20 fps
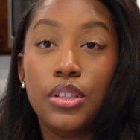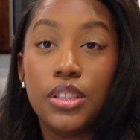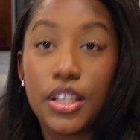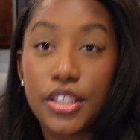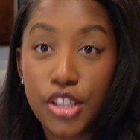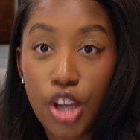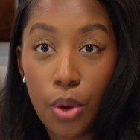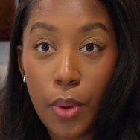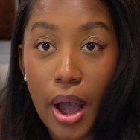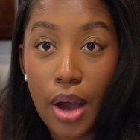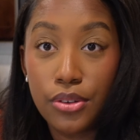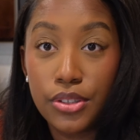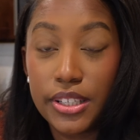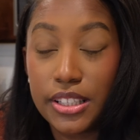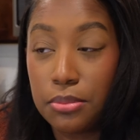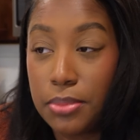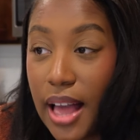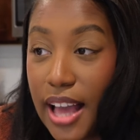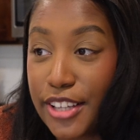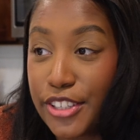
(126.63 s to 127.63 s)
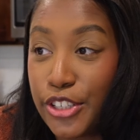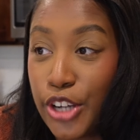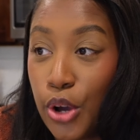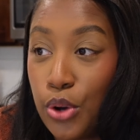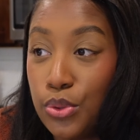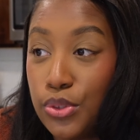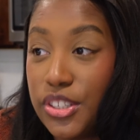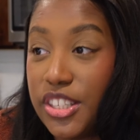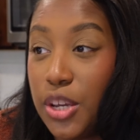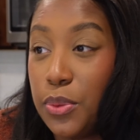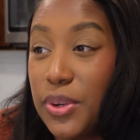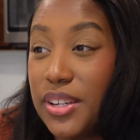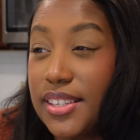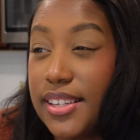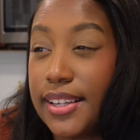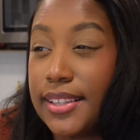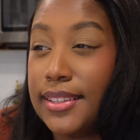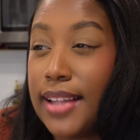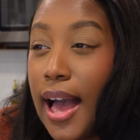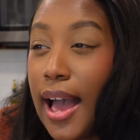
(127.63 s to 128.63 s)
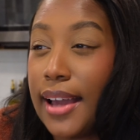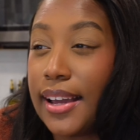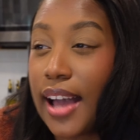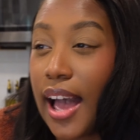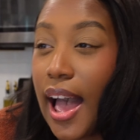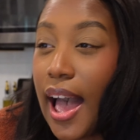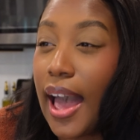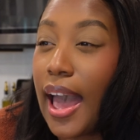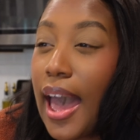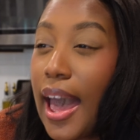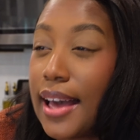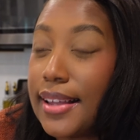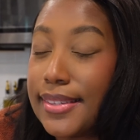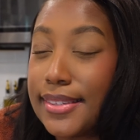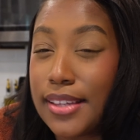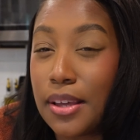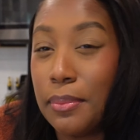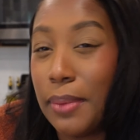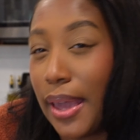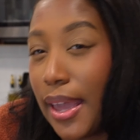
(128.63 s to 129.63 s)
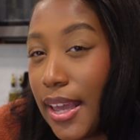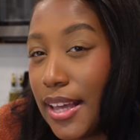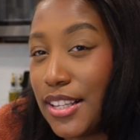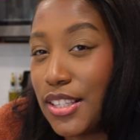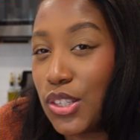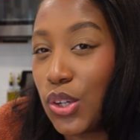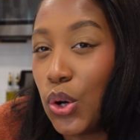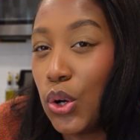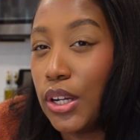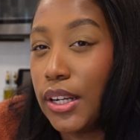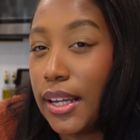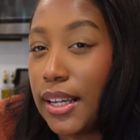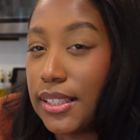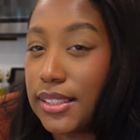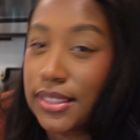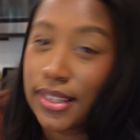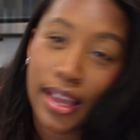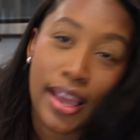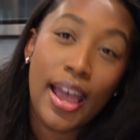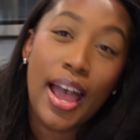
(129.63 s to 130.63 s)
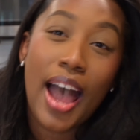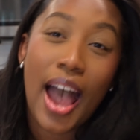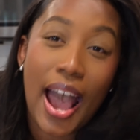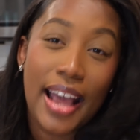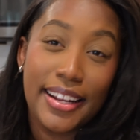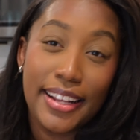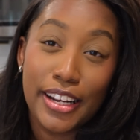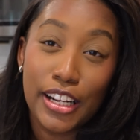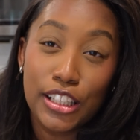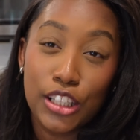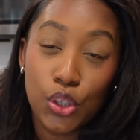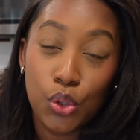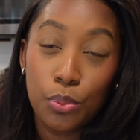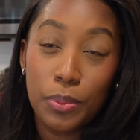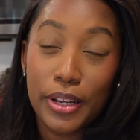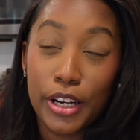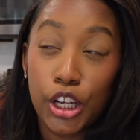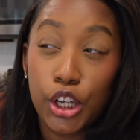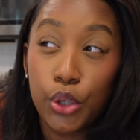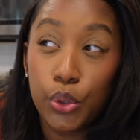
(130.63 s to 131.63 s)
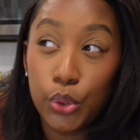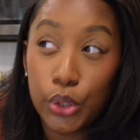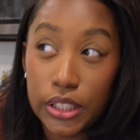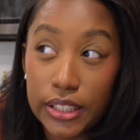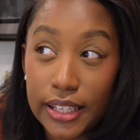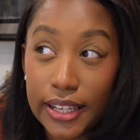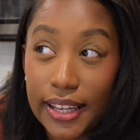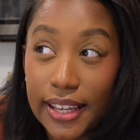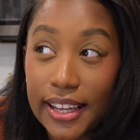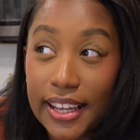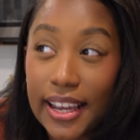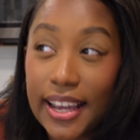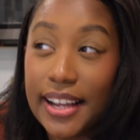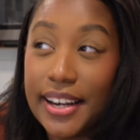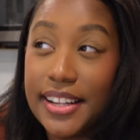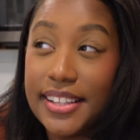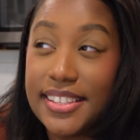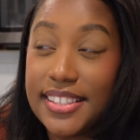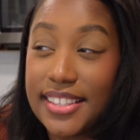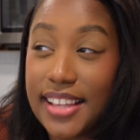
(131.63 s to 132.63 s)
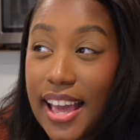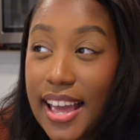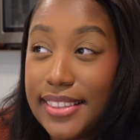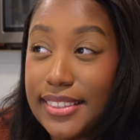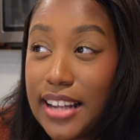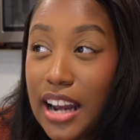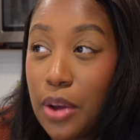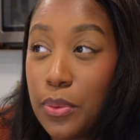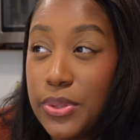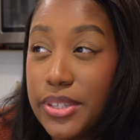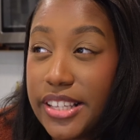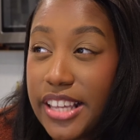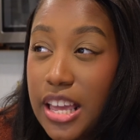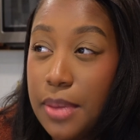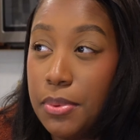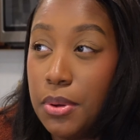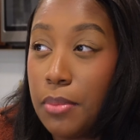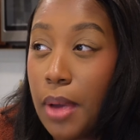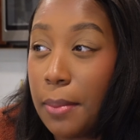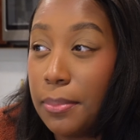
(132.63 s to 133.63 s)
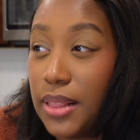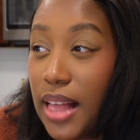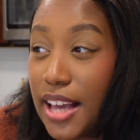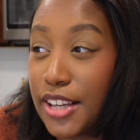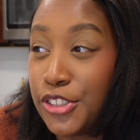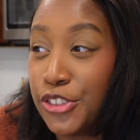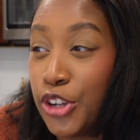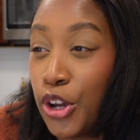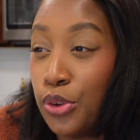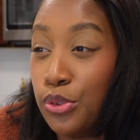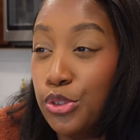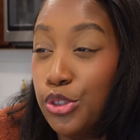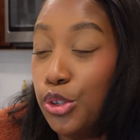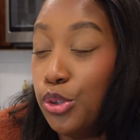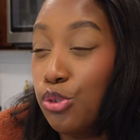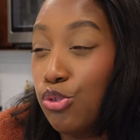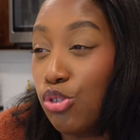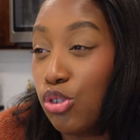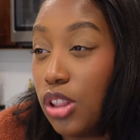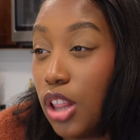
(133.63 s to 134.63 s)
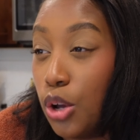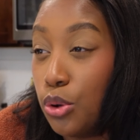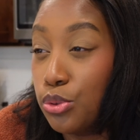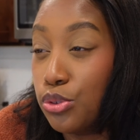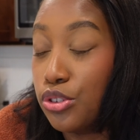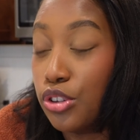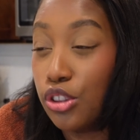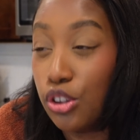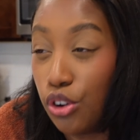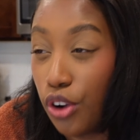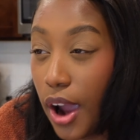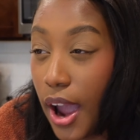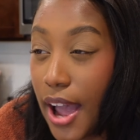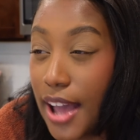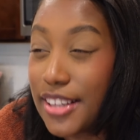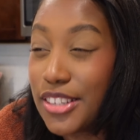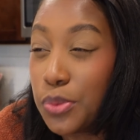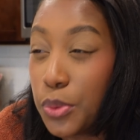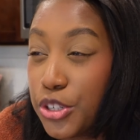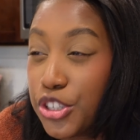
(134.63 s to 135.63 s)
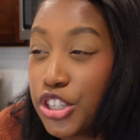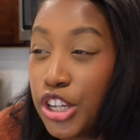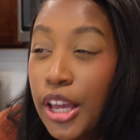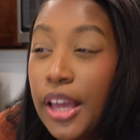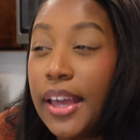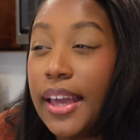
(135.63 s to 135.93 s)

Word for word: Let's go out to the Blackstone, see what it's looking like. I had some ants on it. I did a little bit of Googling and it said that I was keeping my Blackstone too close to the grass, which